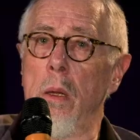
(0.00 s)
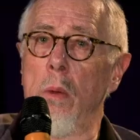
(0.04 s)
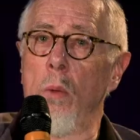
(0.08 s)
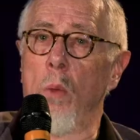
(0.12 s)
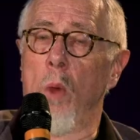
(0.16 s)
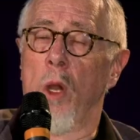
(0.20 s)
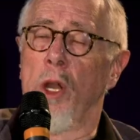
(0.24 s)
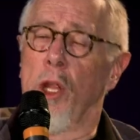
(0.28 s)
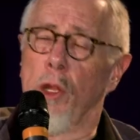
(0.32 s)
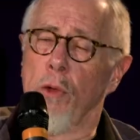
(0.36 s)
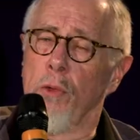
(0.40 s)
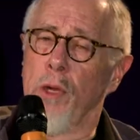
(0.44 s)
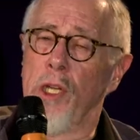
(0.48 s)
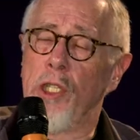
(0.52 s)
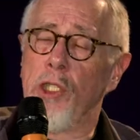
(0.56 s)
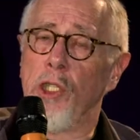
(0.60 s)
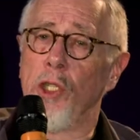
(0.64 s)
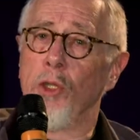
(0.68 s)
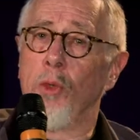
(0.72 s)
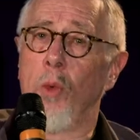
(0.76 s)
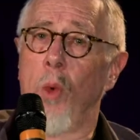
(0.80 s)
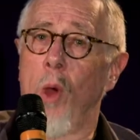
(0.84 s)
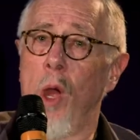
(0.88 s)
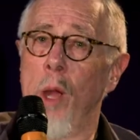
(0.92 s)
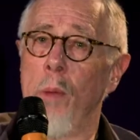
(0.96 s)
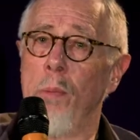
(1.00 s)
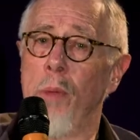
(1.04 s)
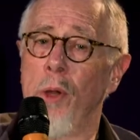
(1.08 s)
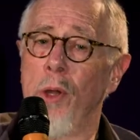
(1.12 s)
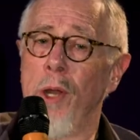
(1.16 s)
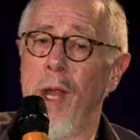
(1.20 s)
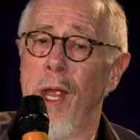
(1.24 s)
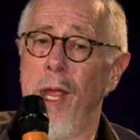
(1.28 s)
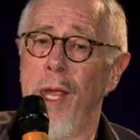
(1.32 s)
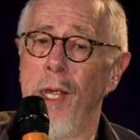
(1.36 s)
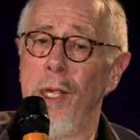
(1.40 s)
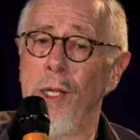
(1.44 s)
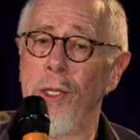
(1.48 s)
One of the reasons why
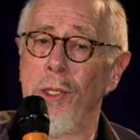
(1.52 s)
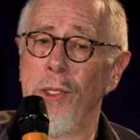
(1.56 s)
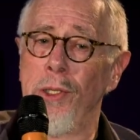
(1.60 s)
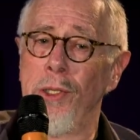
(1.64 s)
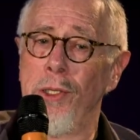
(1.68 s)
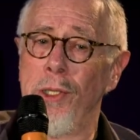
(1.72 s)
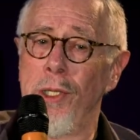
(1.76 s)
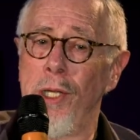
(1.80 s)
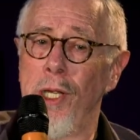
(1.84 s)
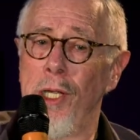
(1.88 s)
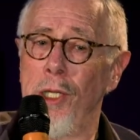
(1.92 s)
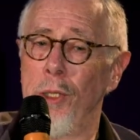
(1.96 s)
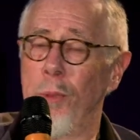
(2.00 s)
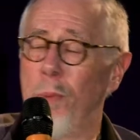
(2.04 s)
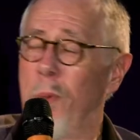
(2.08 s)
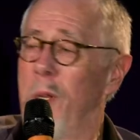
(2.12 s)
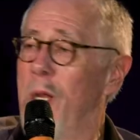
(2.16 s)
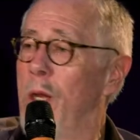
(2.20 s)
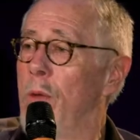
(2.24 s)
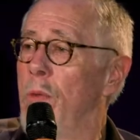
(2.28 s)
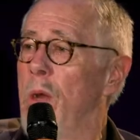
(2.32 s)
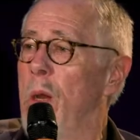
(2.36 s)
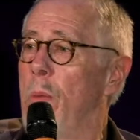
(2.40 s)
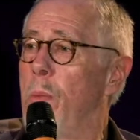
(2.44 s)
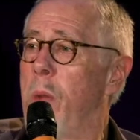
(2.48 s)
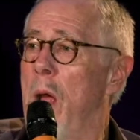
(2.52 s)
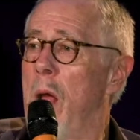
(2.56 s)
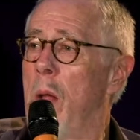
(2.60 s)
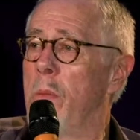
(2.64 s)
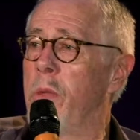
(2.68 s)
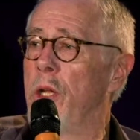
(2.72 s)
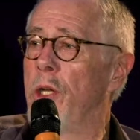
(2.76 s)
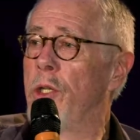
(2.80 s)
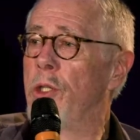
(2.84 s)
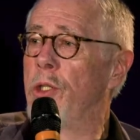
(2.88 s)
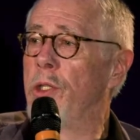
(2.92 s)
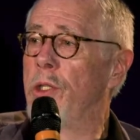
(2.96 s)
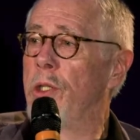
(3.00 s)
Bernays is being
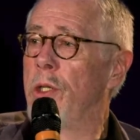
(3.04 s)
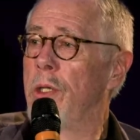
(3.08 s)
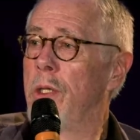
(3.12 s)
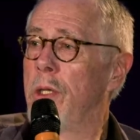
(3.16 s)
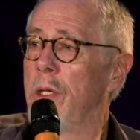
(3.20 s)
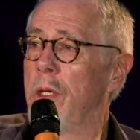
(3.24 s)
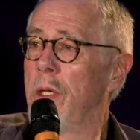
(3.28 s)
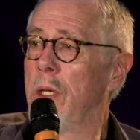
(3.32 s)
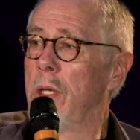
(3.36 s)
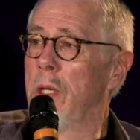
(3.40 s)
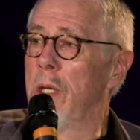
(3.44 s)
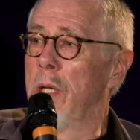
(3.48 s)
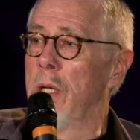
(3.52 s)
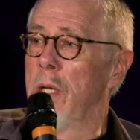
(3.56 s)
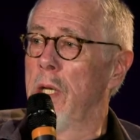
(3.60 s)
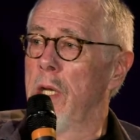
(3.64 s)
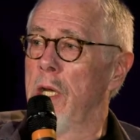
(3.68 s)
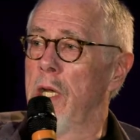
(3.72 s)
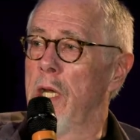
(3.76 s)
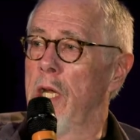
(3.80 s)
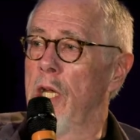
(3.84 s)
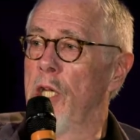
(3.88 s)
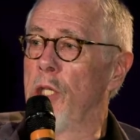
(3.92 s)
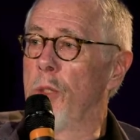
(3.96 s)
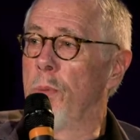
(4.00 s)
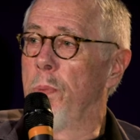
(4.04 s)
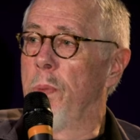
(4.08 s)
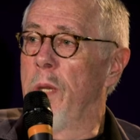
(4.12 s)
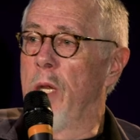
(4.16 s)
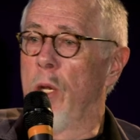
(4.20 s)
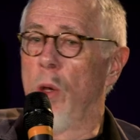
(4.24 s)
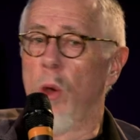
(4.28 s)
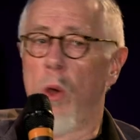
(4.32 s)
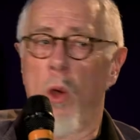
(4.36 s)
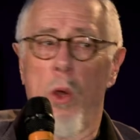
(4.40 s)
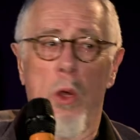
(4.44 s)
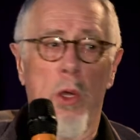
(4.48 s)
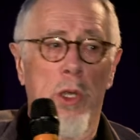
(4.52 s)
republished is
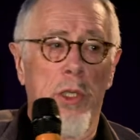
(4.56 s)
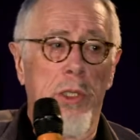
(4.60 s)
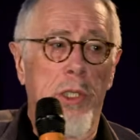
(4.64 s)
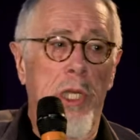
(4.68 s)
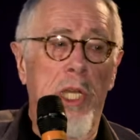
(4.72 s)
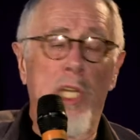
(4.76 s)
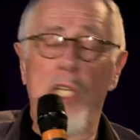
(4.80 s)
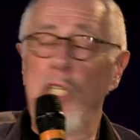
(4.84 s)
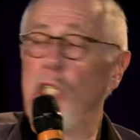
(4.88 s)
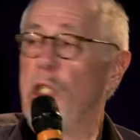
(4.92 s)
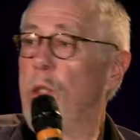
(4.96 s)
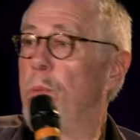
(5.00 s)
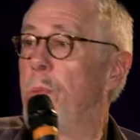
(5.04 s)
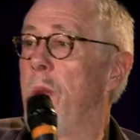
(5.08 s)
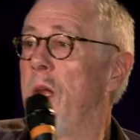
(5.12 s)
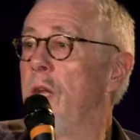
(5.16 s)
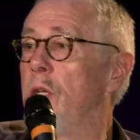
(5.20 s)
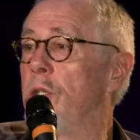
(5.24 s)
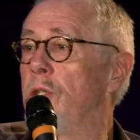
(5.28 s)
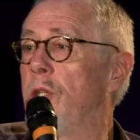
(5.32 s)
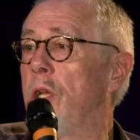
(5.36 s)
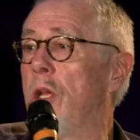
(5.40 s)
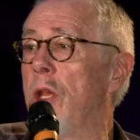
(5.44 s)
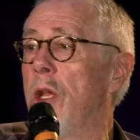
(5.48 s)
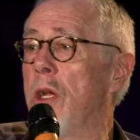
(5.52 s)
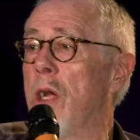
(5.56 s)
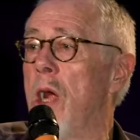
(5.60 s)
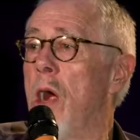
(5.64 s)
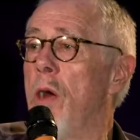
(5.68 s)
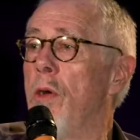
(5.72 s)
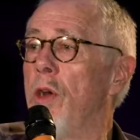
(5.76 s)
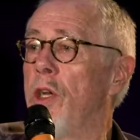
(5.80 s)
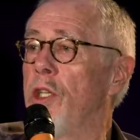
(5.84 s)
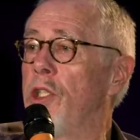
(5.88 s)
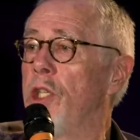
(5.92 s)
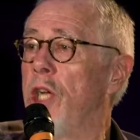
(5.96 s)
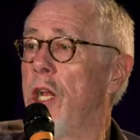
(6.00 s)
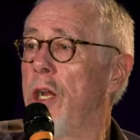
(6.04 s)
because he speaks to the
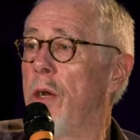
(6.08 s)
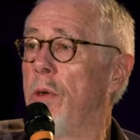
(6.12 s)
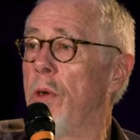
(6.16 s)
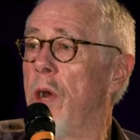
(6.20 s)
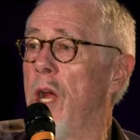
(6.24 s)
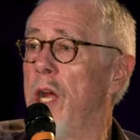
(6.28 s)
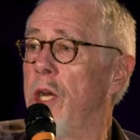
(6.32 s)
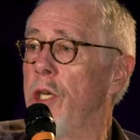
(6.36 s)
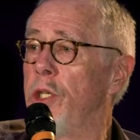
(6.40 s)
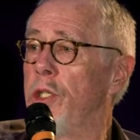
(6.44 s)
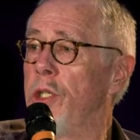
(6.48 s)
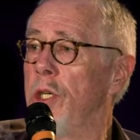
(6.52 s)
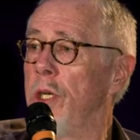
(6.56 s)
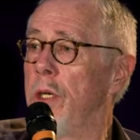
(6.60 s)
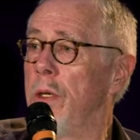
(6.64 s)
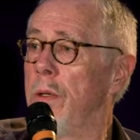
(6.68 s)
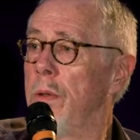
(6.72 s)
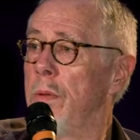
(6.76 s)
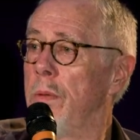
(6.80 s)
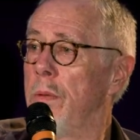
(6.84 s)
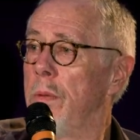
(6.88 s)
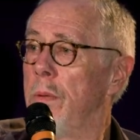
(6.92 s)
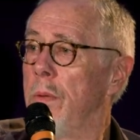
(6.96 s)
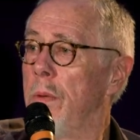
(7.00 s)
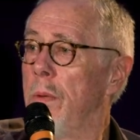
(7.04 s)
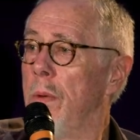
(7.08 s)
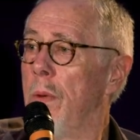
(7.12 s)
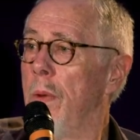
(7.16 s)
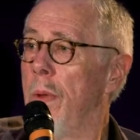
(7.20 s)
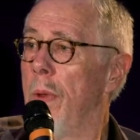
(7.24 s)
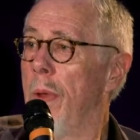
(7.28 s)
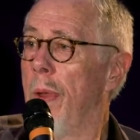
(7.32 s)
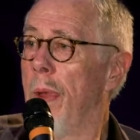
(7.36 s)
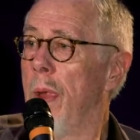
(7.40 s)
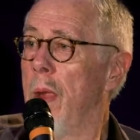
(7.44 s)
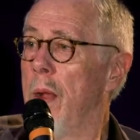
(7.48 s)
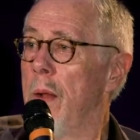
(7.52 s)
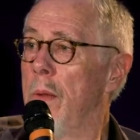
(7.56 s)
current generation.
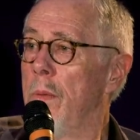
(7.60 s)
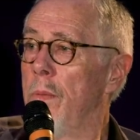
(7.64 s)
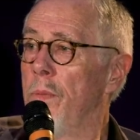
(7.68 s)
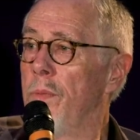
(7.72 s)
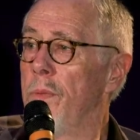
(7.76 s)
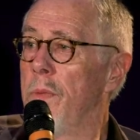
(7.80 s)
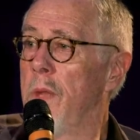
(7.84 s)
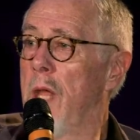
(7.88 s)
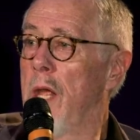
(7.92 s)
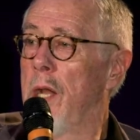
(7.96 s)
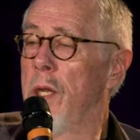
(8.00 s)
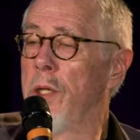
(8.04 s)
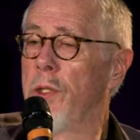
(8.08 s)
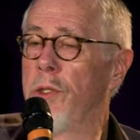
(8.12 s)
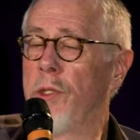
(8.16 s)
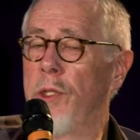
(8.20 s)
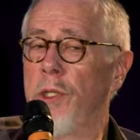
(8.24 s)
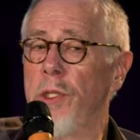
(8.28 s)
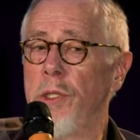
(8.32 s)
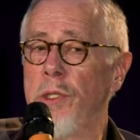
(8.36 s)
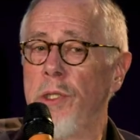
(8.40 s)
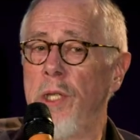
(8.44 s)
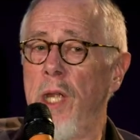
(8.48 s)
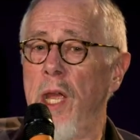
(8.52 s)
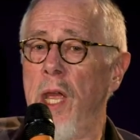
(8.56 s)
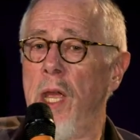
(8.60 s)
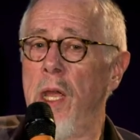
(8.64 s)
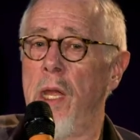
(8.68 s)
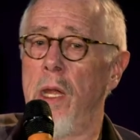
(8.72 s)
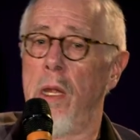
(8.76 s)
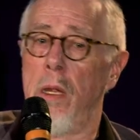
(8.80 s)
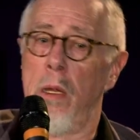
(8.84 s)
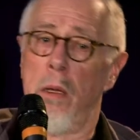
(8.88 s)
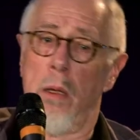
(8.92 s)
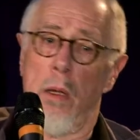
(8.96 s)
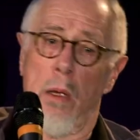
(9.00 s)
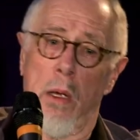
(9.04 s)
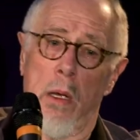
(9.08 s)
That is to
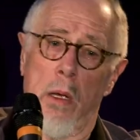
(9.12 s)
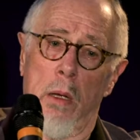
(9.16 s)
say,